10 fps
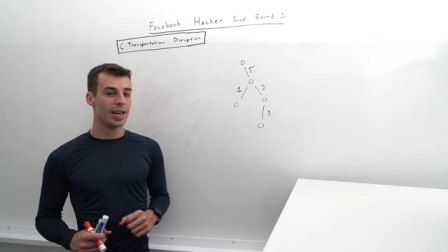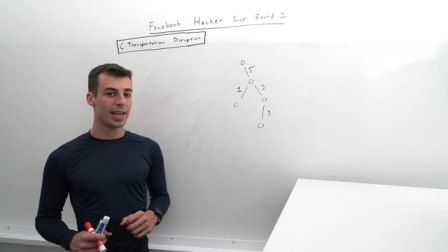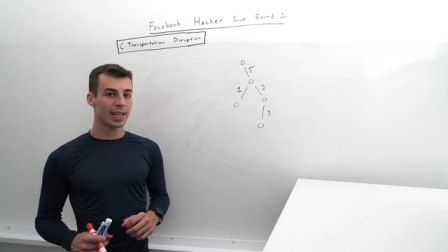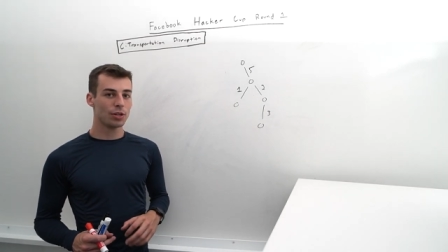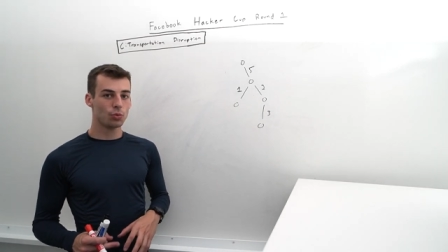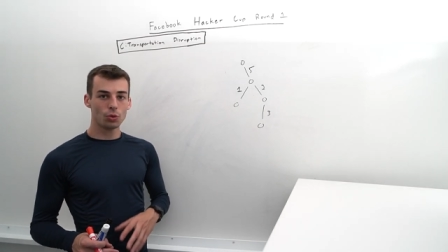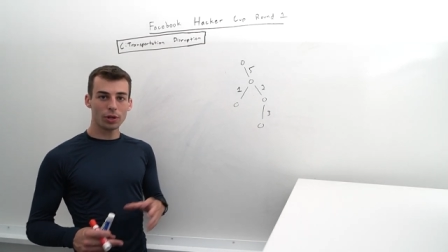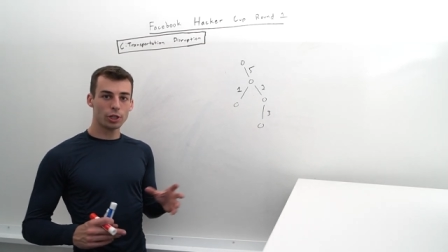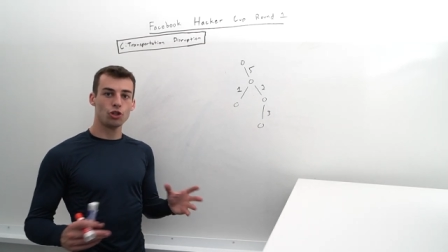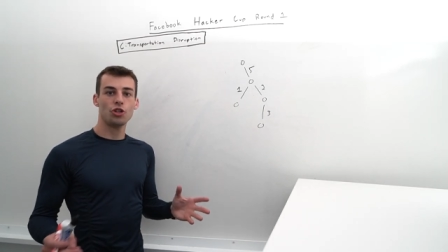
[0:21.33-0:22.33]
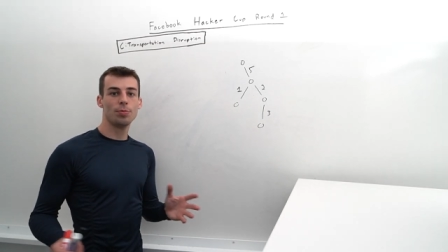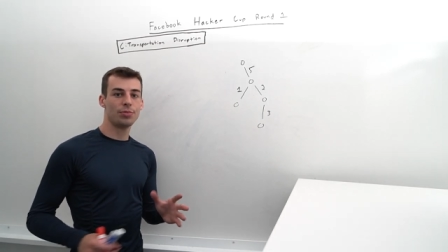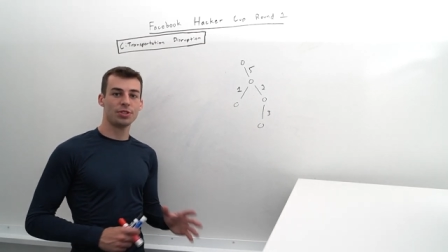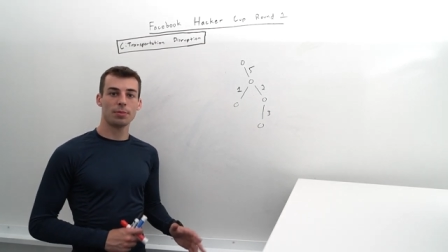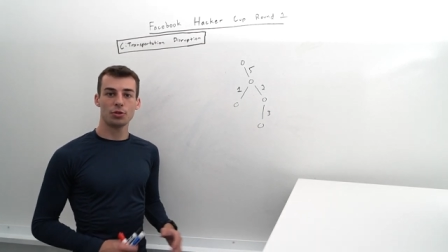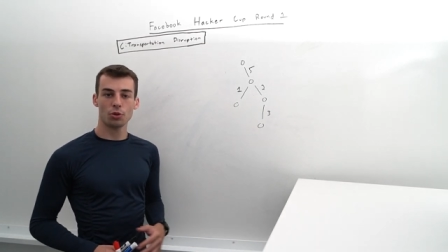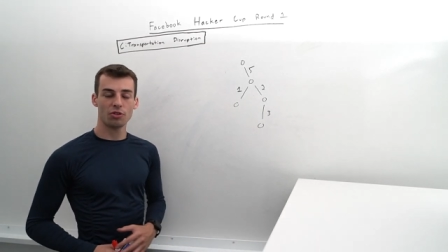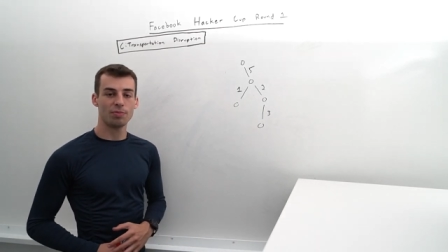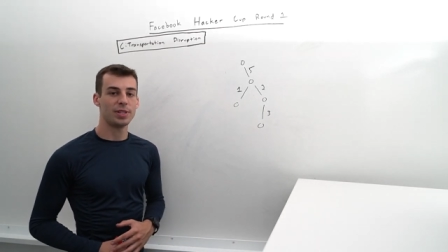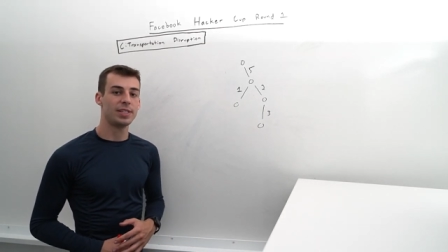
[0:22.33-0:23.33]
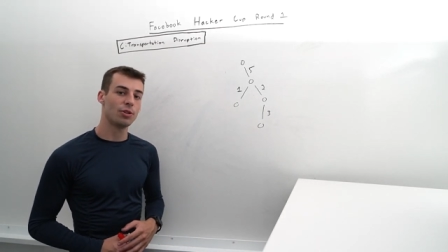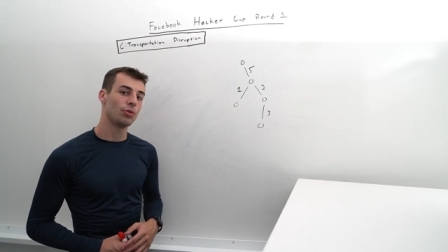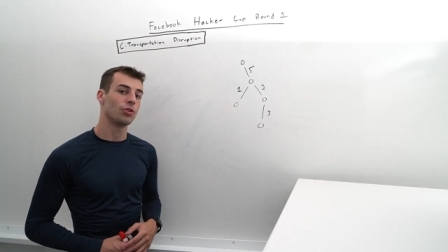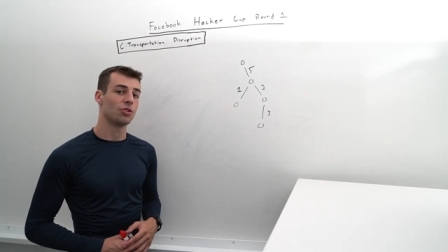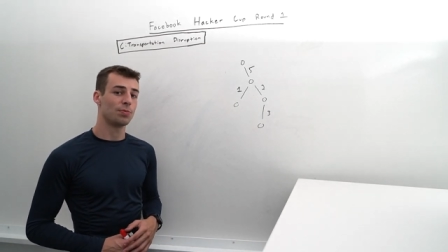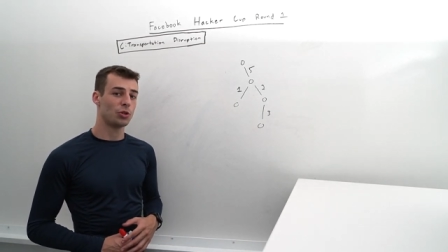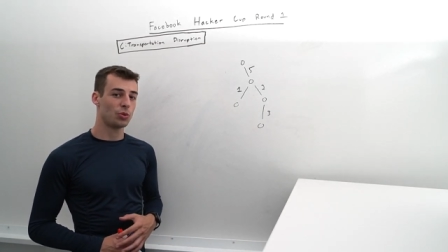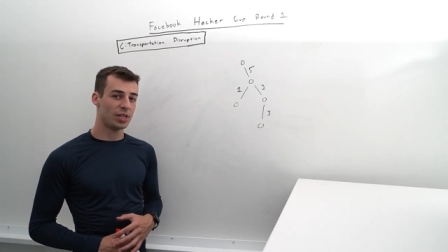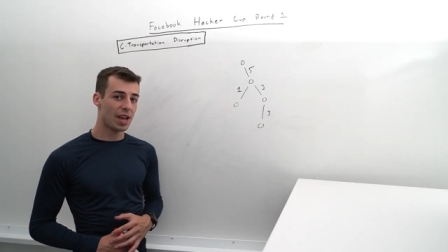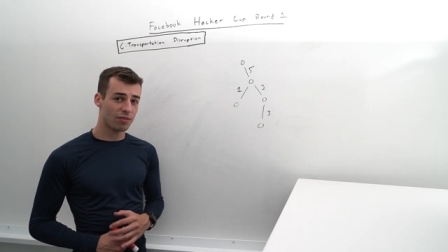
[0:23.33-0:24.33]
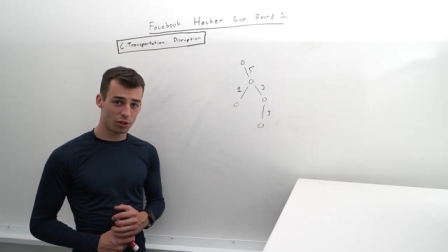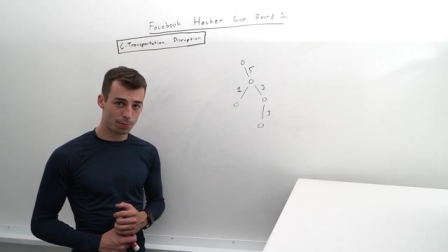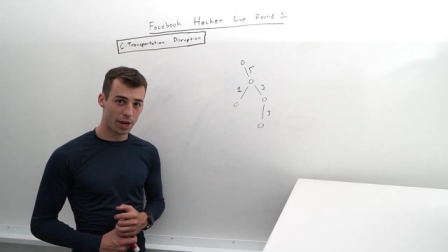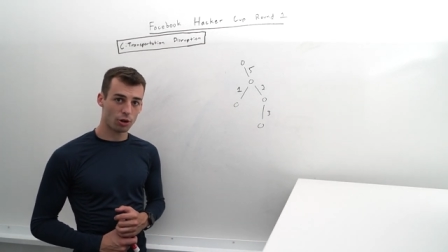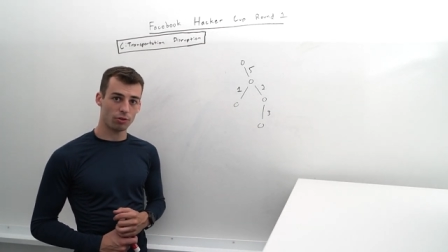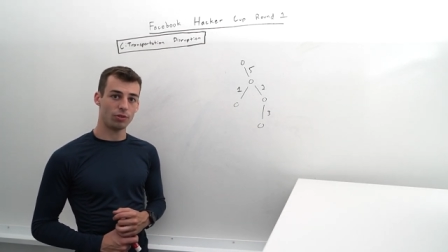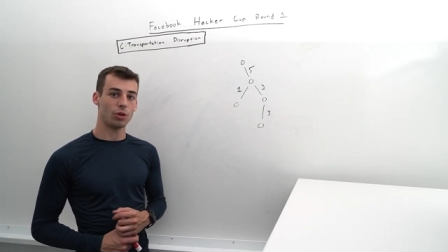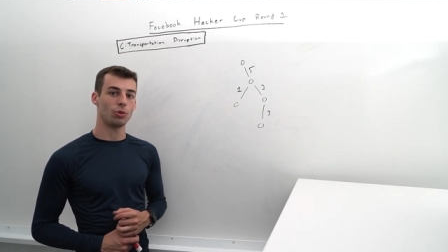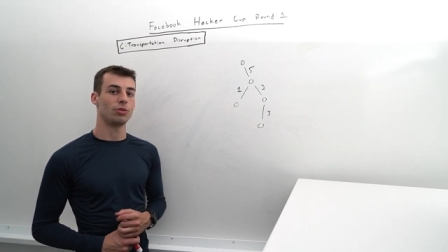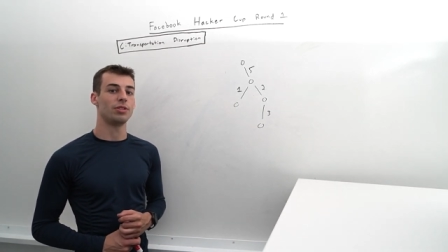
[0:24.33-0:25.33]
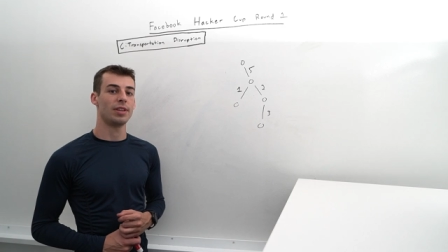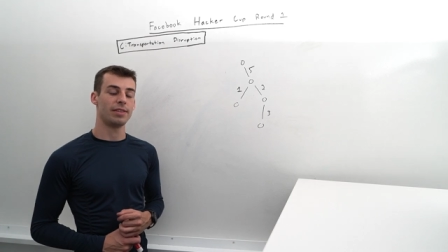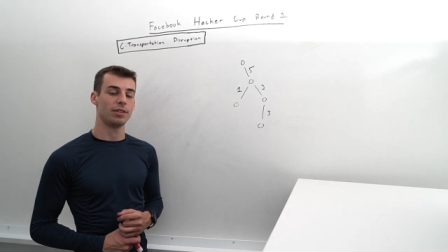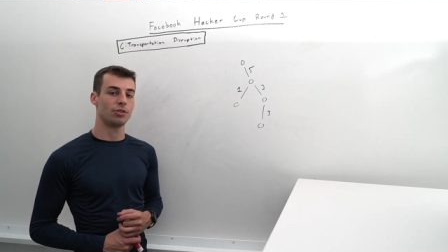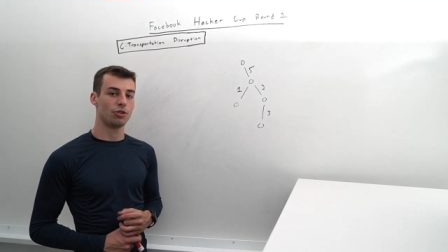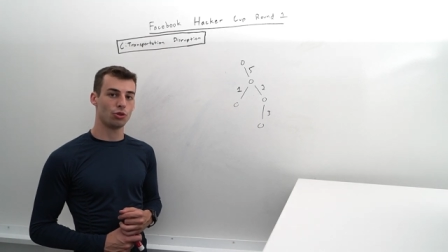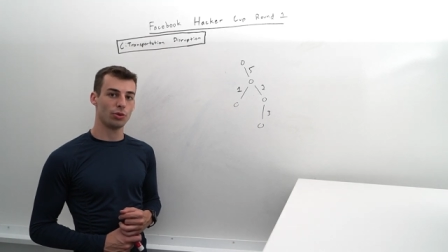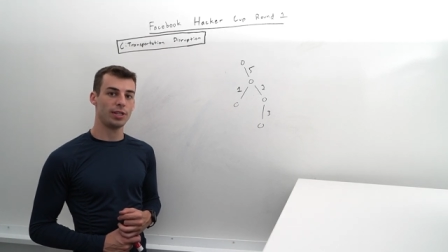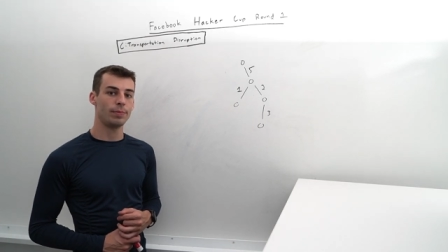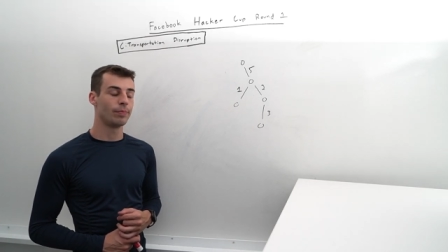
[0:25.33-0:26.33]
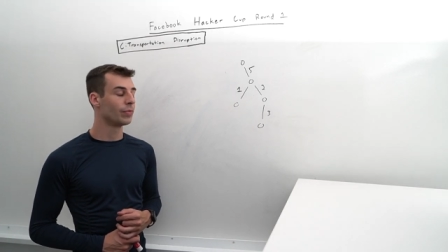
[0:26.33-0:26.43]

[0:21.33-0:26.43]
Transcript: And we want to ship some sort of materials between every pair of nodes in this tree.